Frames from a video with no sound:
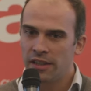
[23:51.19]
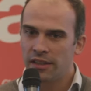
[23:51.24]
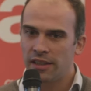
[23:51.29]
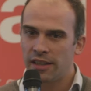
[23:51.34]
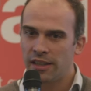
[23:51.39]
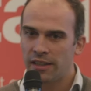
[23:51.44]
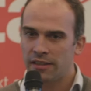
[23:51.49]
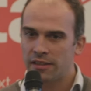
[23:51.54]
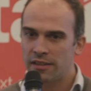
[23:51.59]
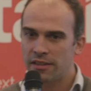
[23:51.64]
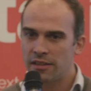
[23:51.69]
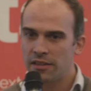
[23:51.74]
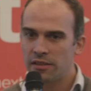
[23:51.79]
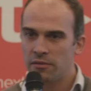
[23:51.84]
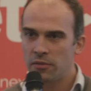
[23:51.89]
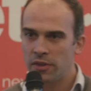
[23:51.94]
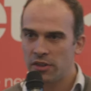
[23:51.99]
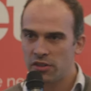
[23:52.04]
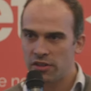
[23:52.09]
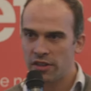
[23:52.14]
that
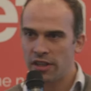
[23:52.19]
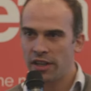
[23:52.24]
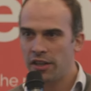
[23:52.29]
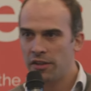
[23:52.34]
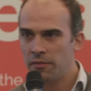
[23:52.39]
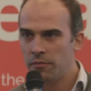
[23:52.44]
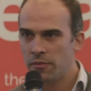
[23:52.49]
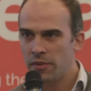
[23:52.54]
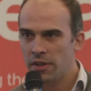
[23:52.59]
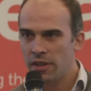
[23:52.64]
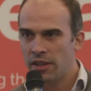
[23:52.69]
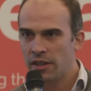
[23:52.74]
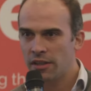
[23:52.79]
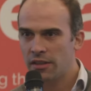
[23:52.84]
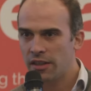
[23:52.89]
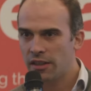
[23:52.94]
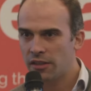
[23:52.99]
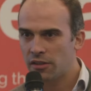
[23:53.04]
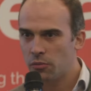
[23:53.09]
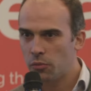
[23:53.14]
they stay,
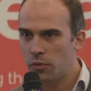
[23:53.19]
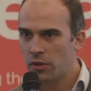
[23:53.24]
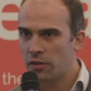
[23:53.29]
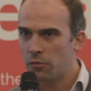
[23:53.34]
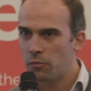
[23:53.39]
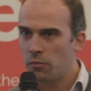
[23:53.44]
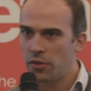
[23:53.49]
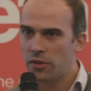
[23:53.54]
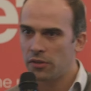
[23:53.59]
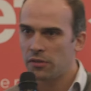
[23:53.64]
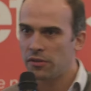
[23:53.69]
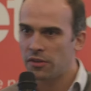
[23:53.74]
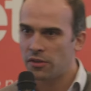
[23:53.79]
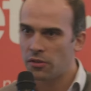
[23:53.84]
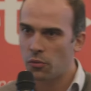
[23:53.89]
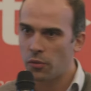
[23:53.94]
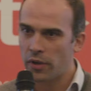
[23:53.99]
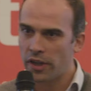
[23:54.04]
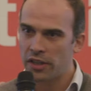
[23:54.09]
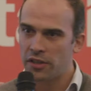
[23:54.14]
and that we can
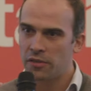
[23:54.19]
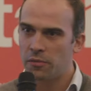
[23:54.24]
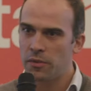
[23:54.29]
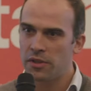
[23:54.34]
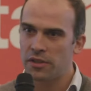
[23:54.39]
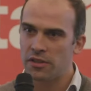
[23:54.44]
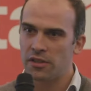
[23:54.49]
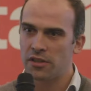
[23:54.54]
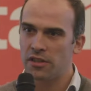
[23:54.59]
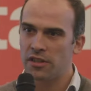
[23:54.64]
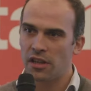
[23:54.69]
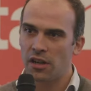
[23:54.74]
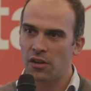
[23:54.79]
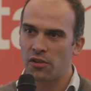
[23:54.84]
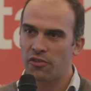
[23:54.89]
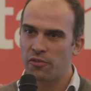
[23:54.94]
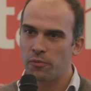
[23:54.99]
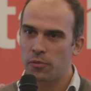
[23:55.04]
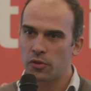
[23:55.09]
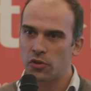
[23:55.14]
build great business
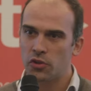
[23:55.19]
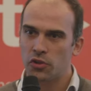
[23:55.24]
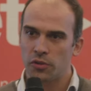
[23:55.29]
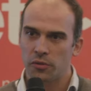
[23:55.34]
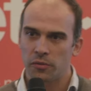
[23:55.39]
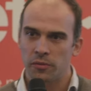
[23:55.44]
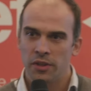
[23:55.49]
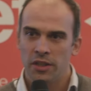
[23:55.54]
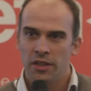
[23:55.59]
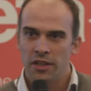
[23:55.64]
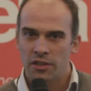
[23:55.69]
out of Portugal.